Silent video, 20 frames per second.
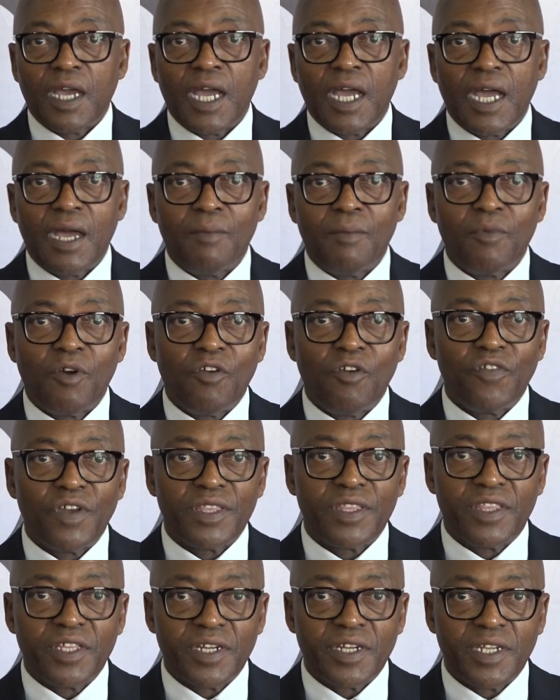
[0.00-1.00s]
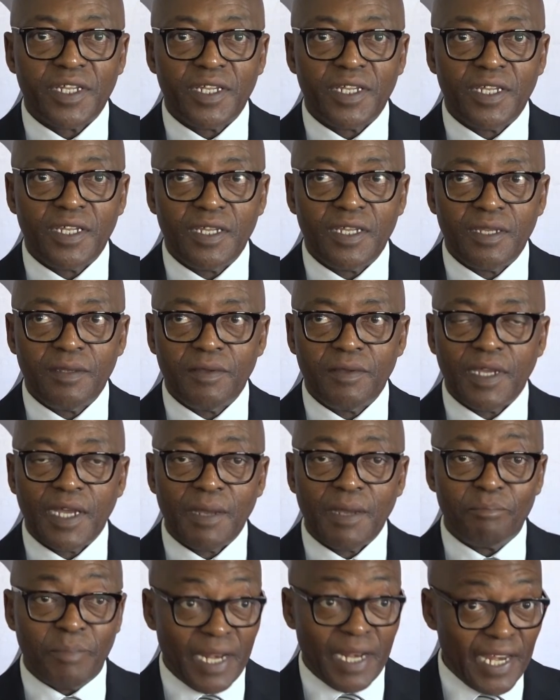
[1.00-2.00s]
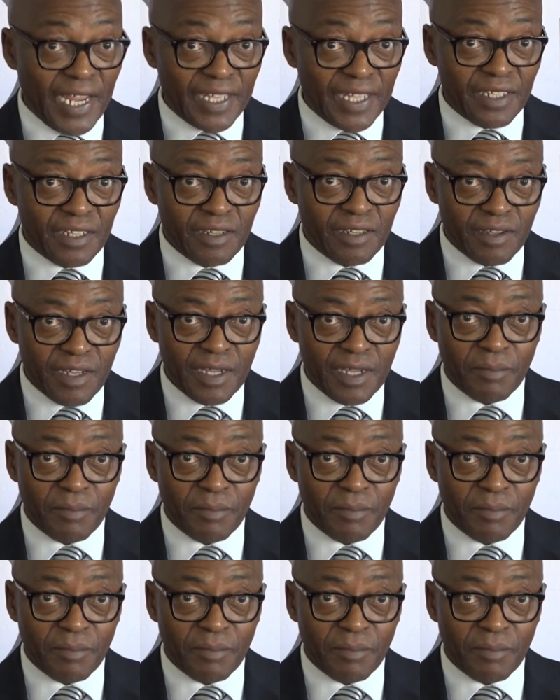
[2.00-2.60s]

Over 3 billion